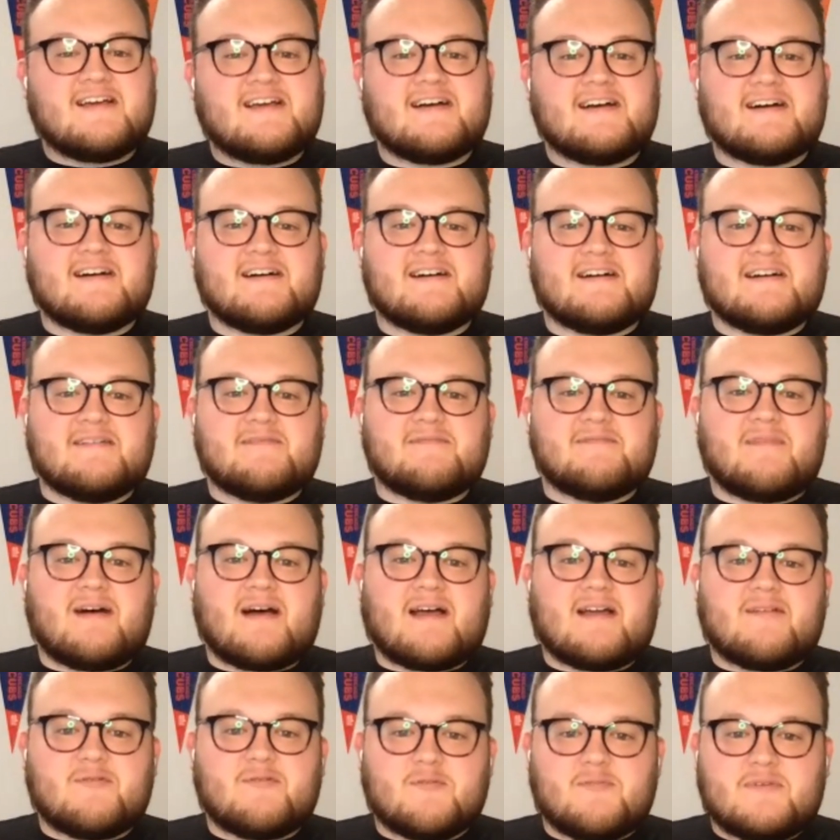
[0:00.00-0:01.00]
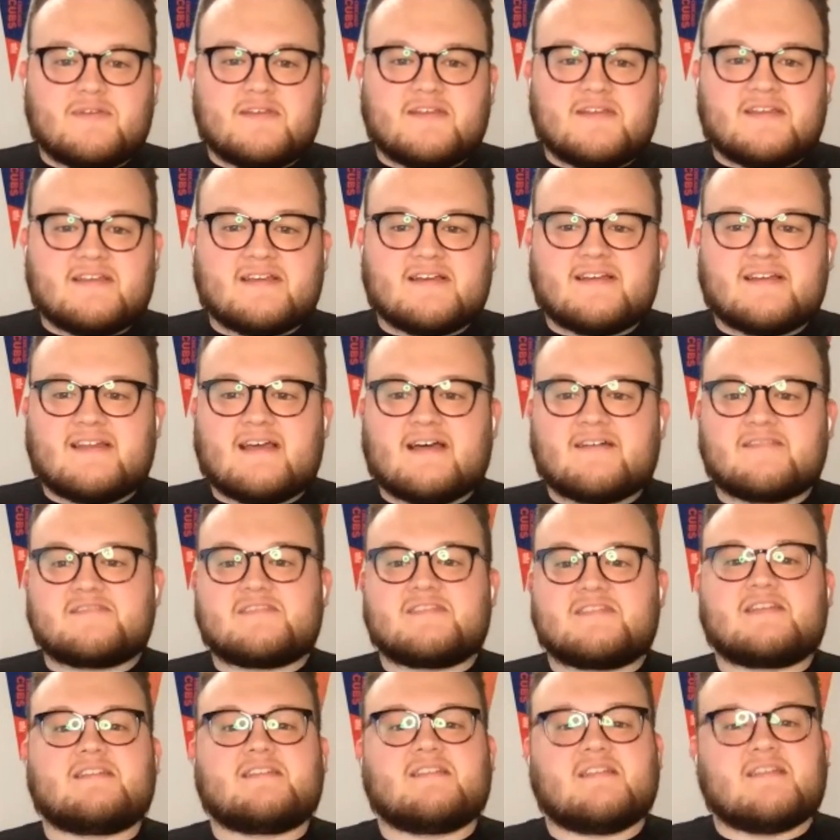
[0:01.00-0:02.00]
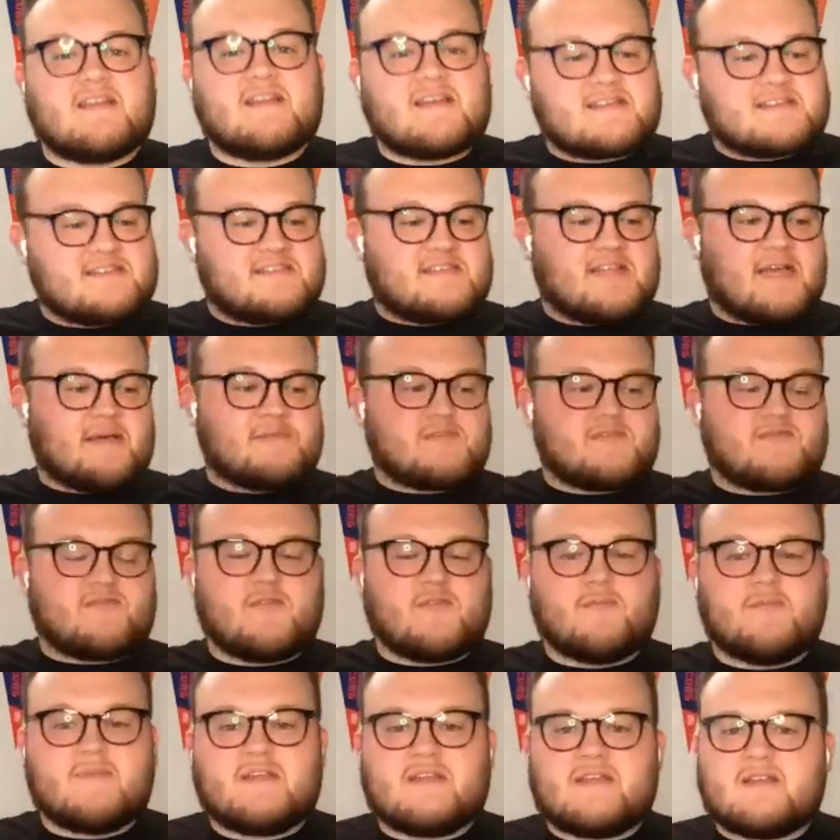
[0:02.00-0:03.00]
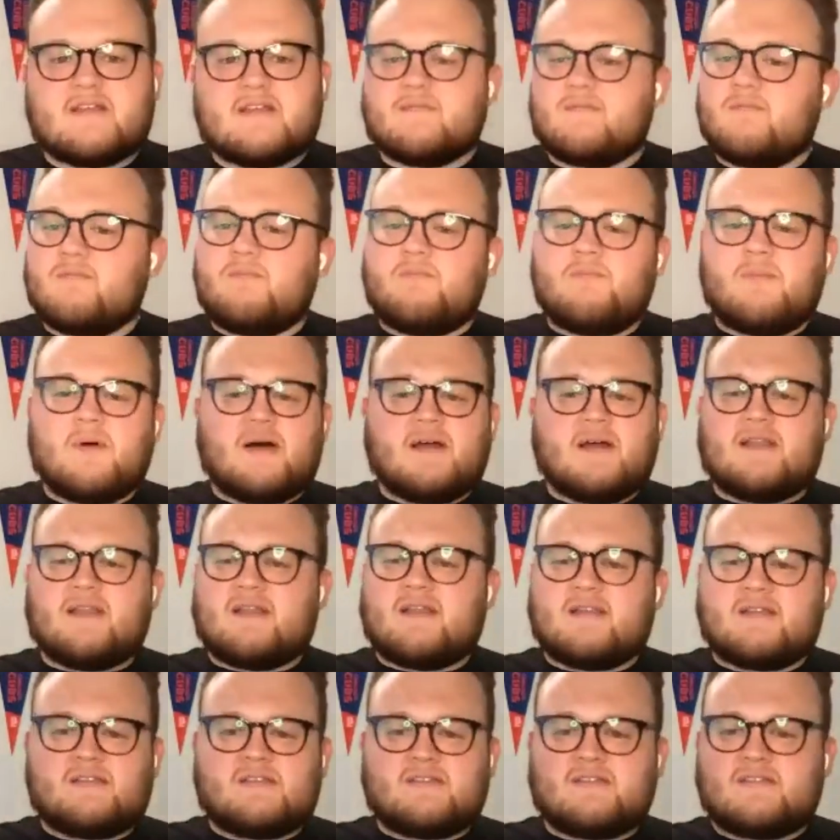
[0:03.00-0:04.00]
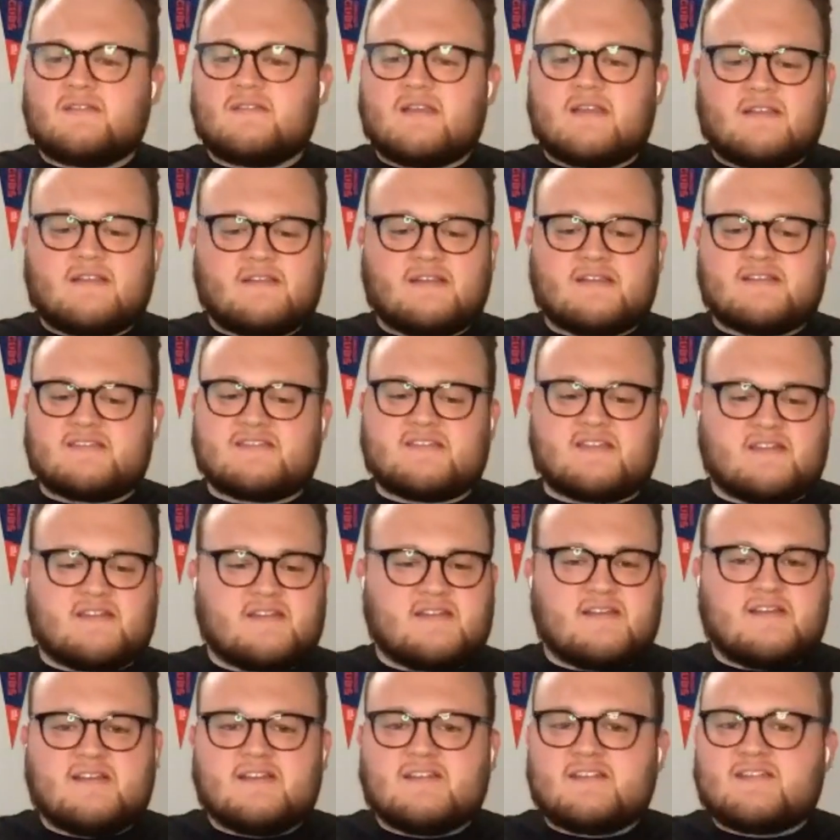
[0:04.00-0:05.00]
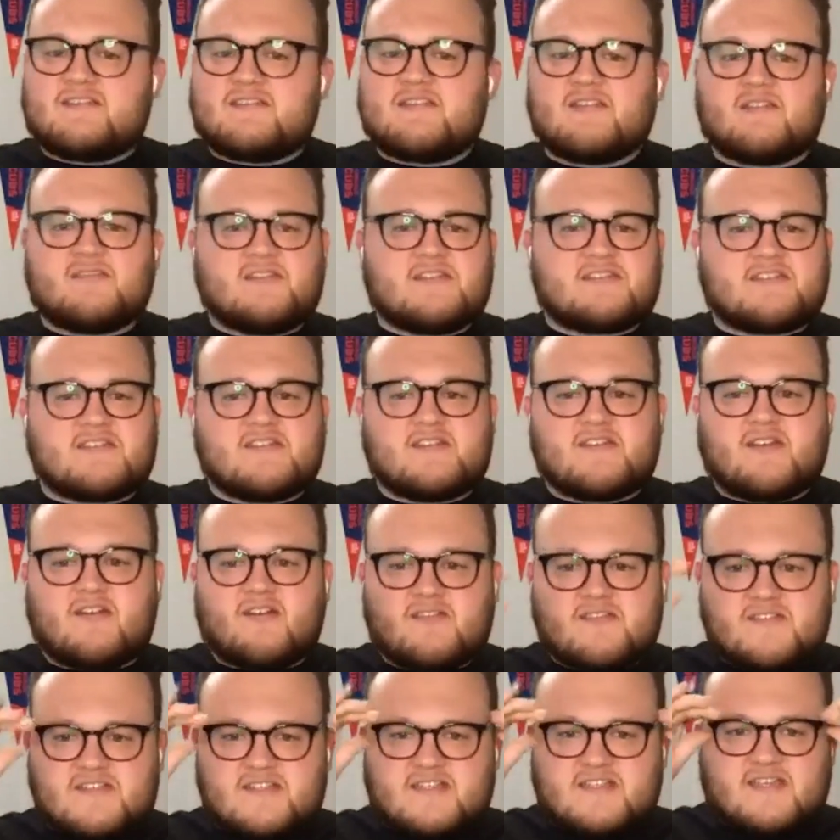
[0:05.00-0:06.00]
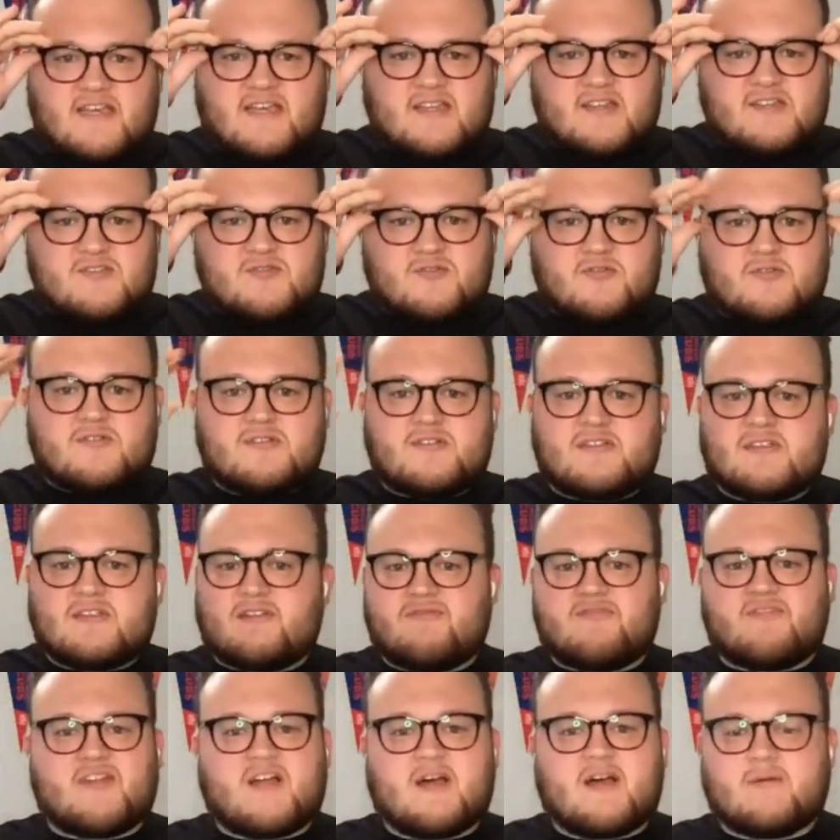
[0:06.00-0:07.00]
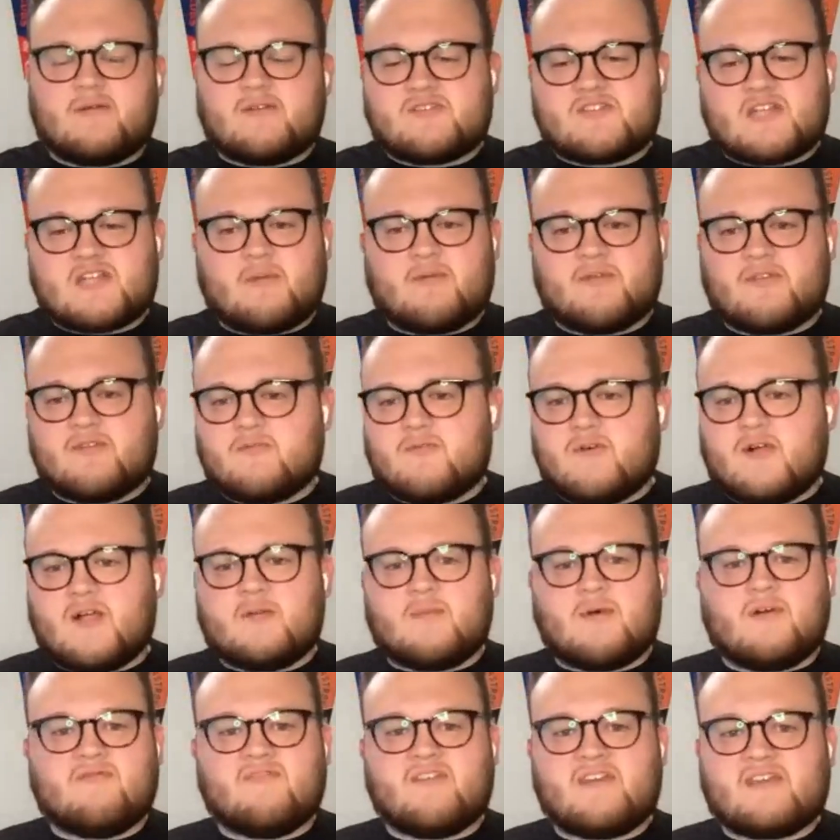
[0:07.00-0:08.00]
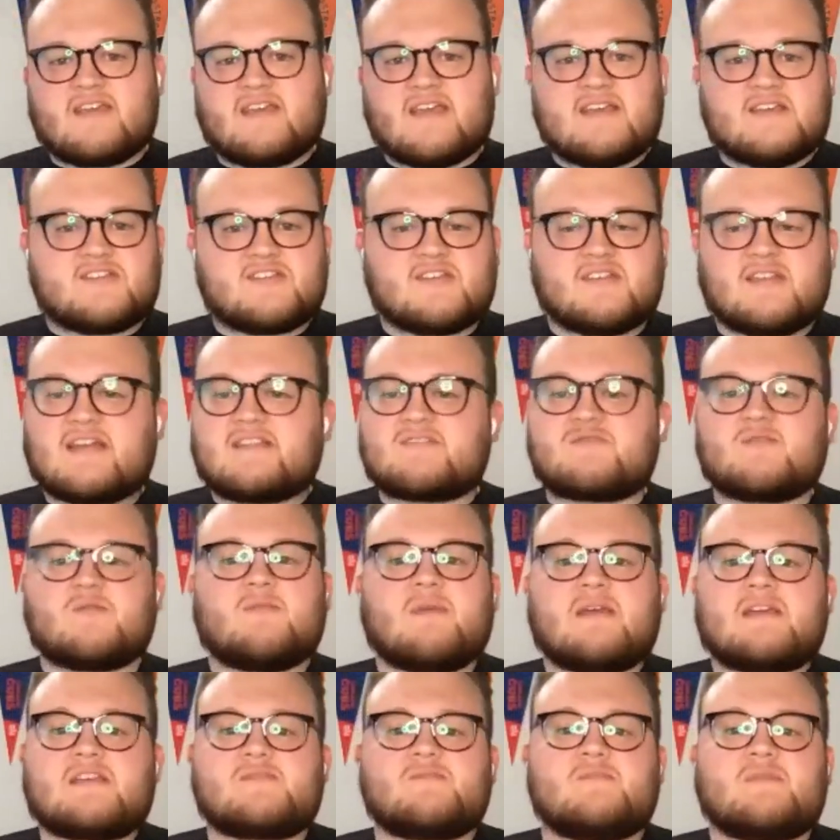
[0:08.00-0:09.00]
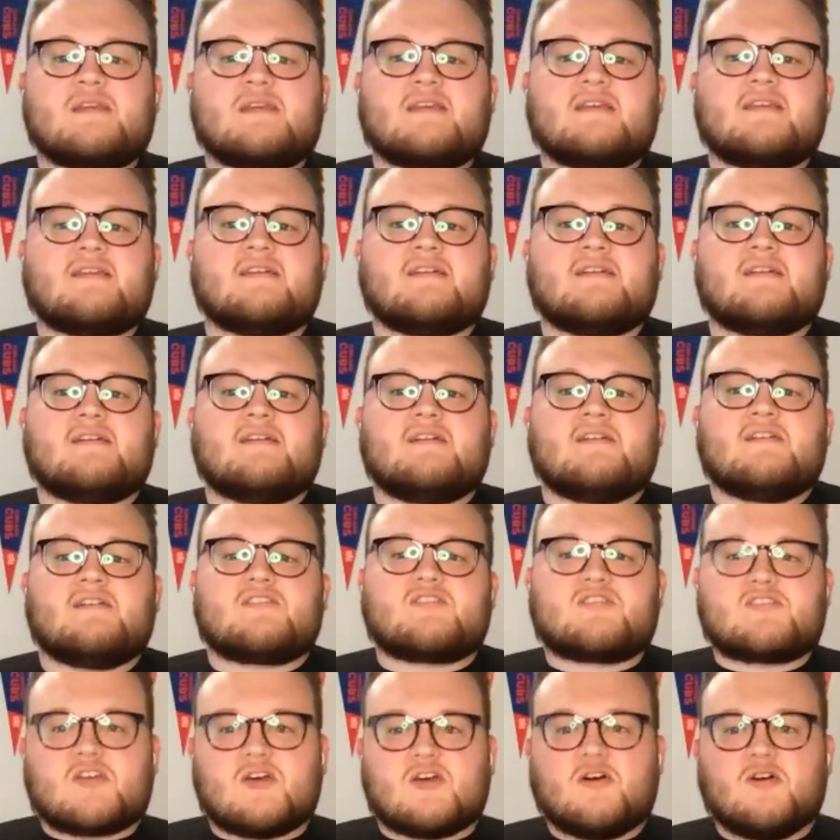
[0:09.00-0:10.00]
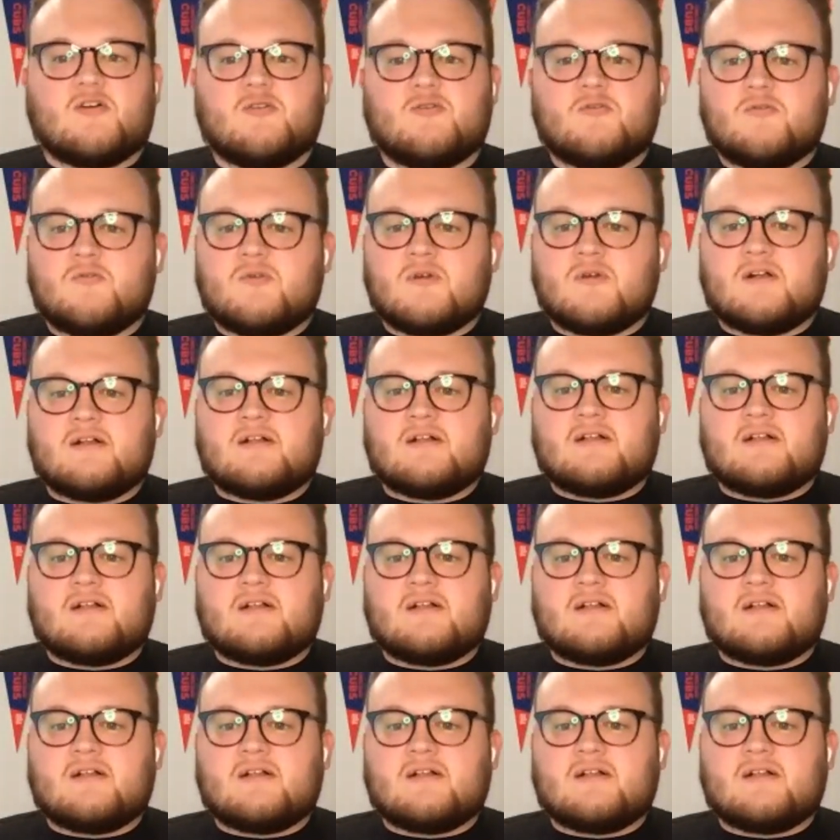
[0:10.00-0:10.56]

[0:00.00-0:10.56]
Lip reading: I will be announcing the next steps for me. But listen, still listen to RTK. Jordan did a phenomenal job with it while I'm on vacation. That's what makes me so,